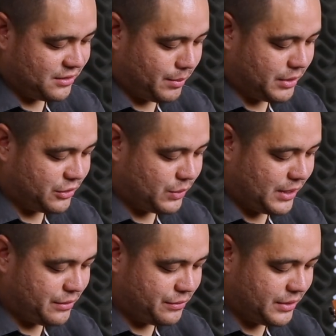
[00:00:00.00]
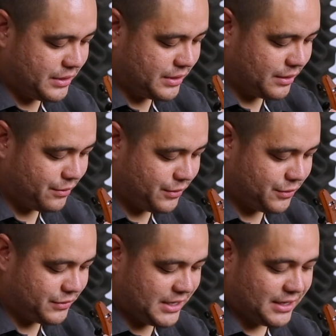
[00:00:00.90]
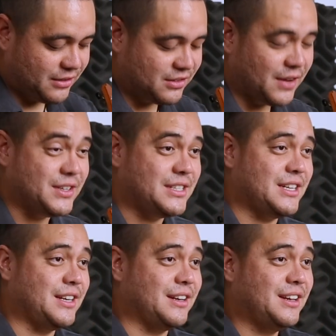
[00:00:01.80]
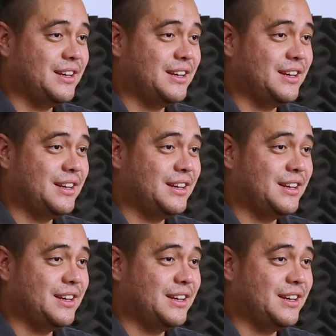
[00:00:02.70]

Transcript: double on 12, 15, and 17.